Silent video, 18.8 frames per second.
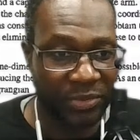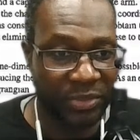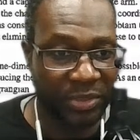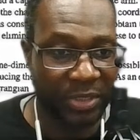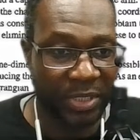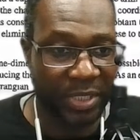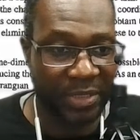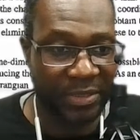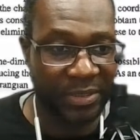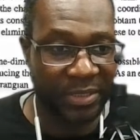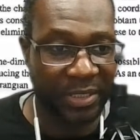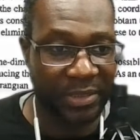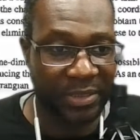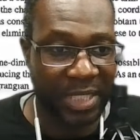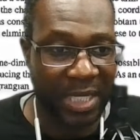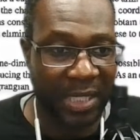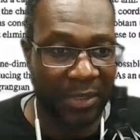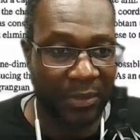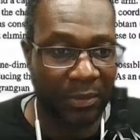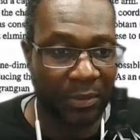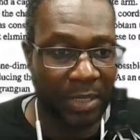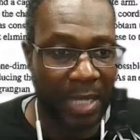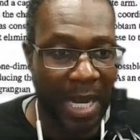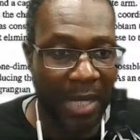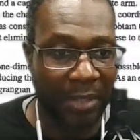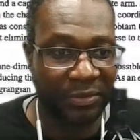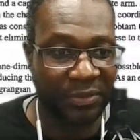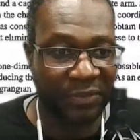And Chandrasekhar says
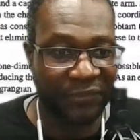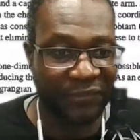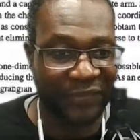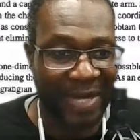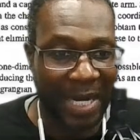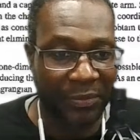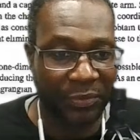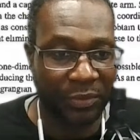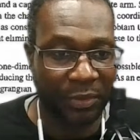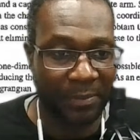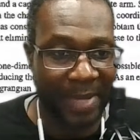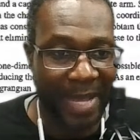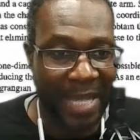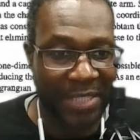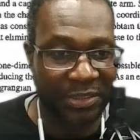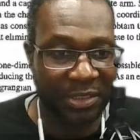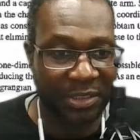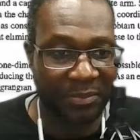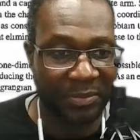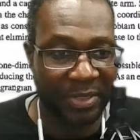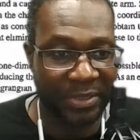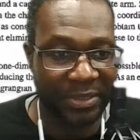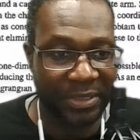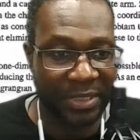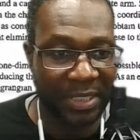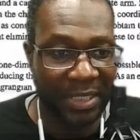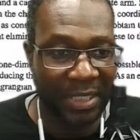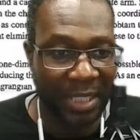how defined are the mass
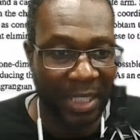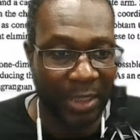limits?